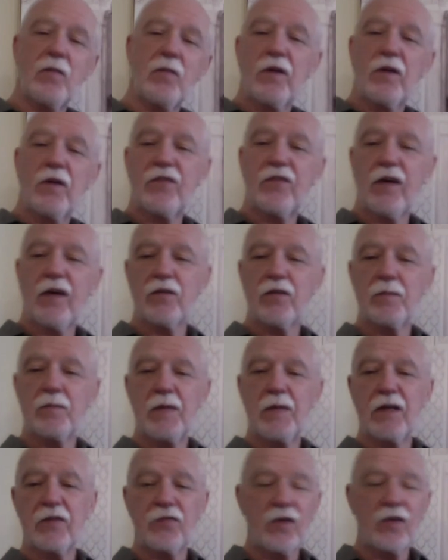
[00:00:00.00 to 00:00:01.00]
said to me
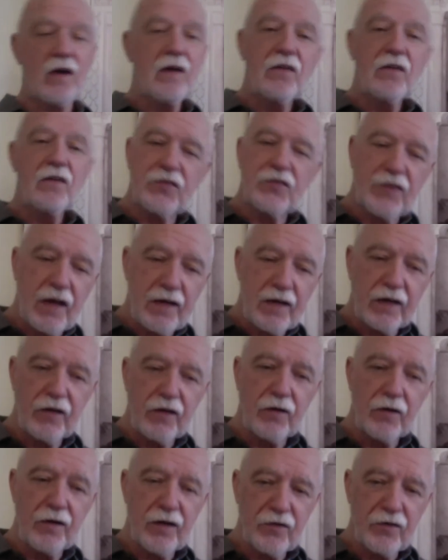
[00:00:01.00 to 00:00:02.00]
is, stay
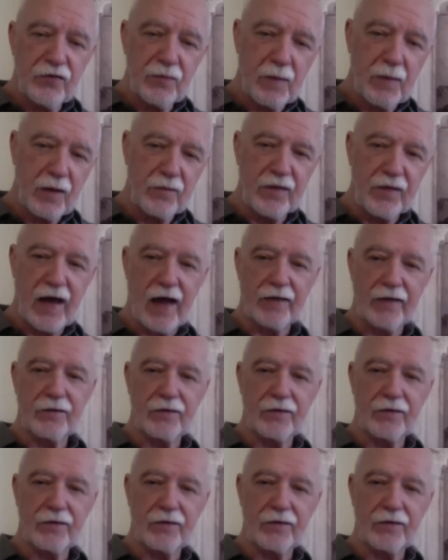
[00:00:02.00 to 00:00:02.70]
curious about that.